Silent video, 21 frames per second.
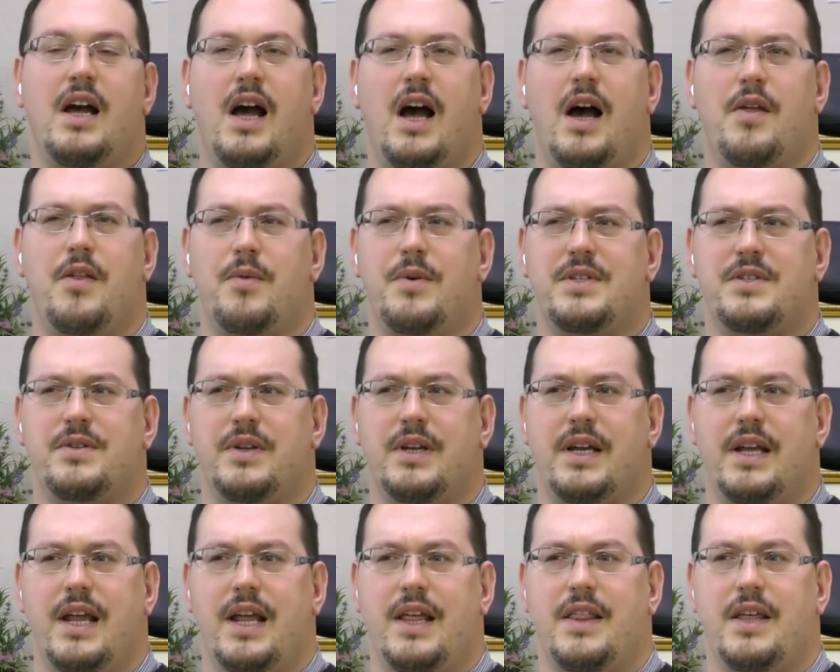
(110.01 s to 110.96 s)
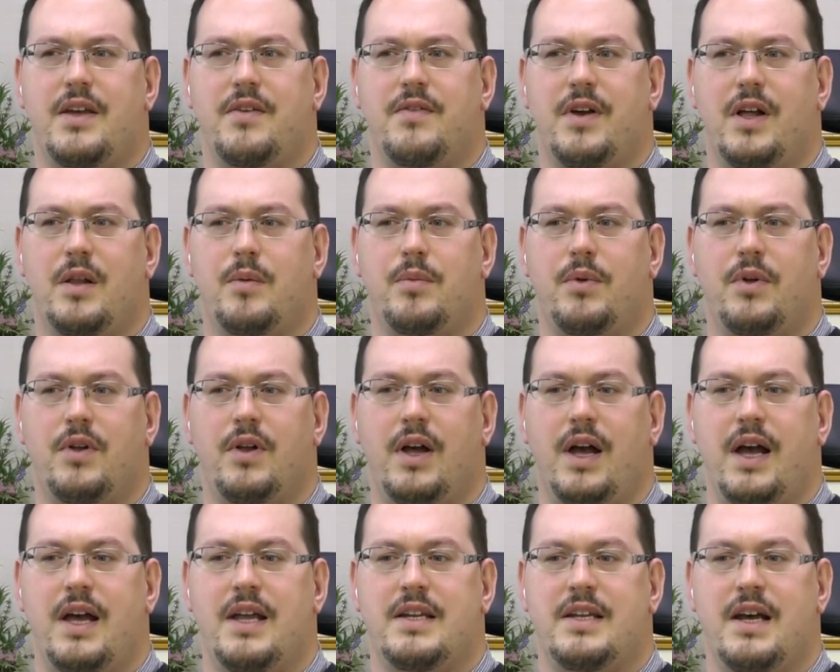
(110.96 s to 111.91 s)
Uh, there wasn't really anything available,
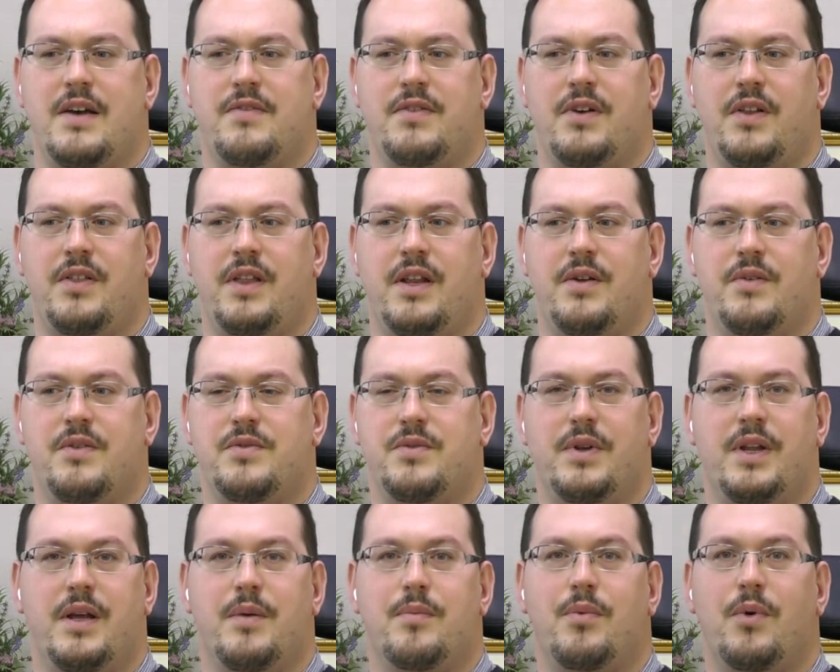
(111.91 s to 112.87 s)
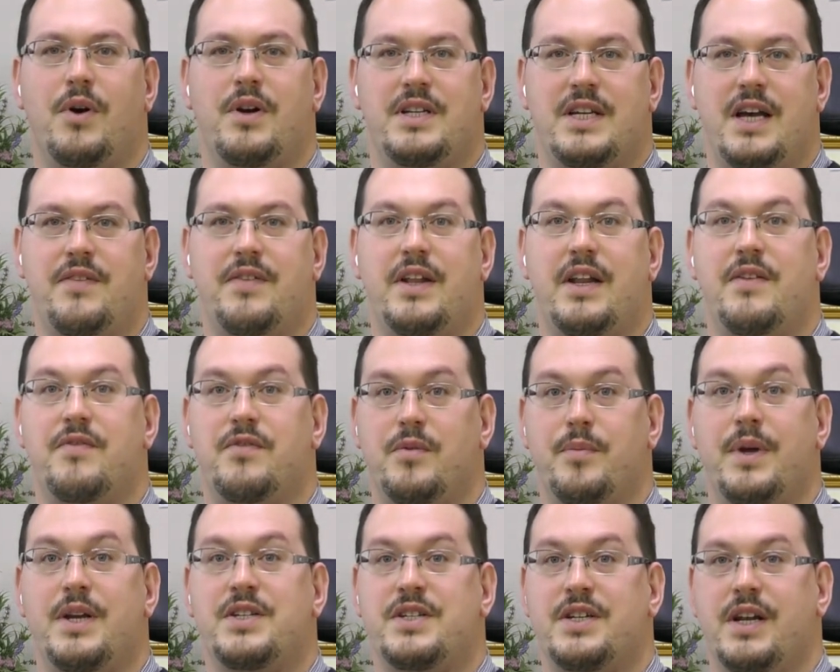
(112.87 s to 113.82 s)
and I felt that it was really important to have that
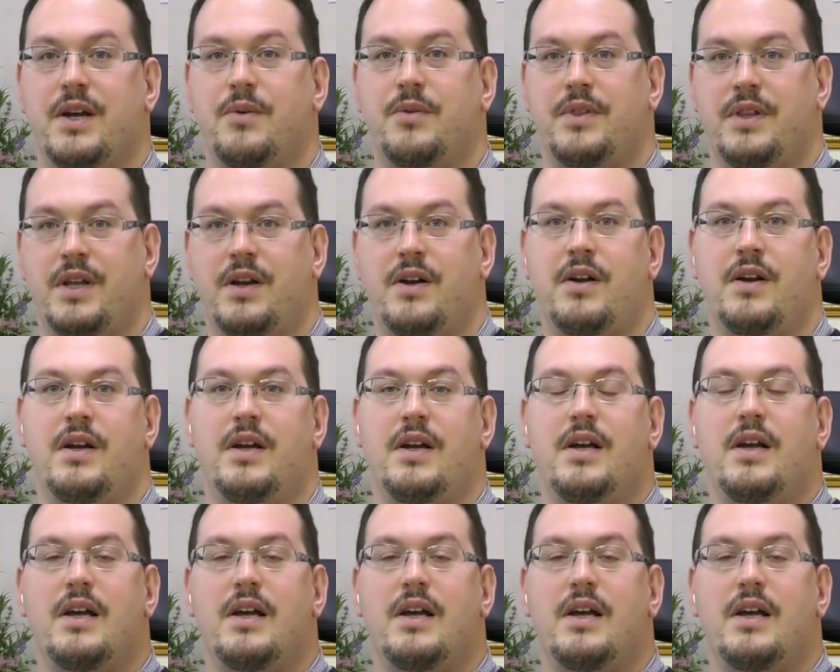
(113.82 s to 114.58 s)
information out there.